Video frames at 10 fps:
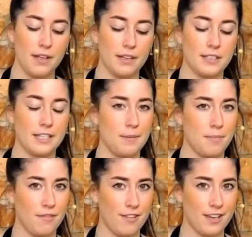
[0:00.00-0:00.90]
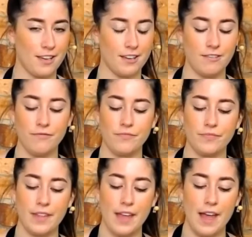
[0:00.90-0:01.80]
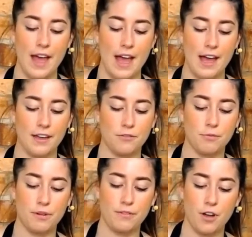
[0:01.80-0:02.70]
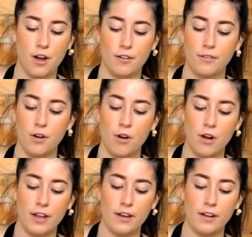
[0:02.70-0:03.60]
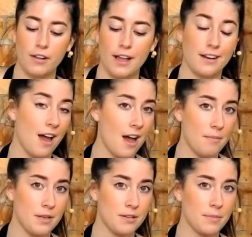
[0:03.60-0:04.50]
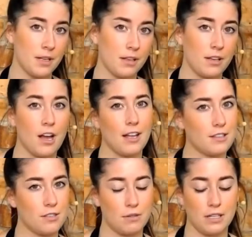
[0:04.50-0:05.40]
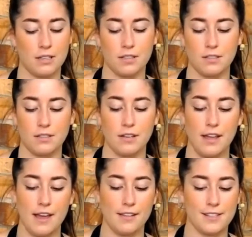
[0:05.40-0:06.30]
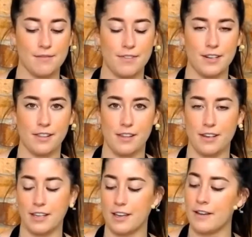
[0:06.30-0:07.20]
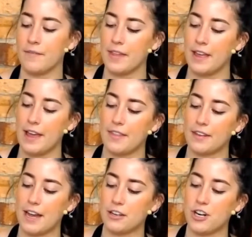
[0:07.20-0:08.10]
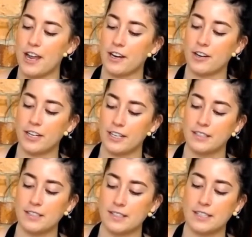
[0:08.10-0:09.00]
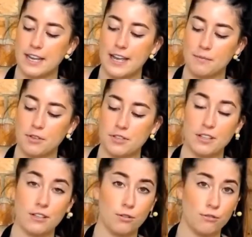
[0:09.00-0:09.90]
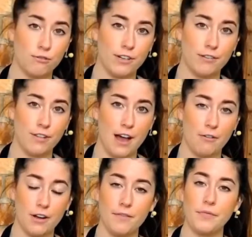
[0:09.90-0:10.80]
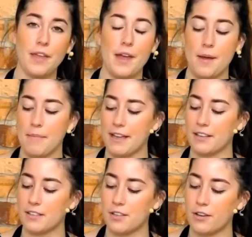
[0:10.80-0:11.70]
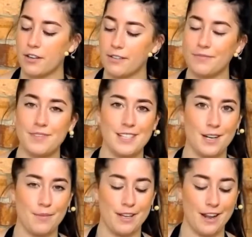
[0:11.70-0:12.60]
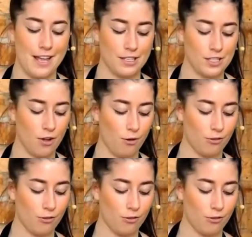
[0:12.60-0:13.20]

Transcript: to keep it vegan, and we've got oil and almond milk, unsweetened, and some vanilla in here. And then our dry ingredients, today I'm using gluten-free flour, baking soda, cinnamon, and salt.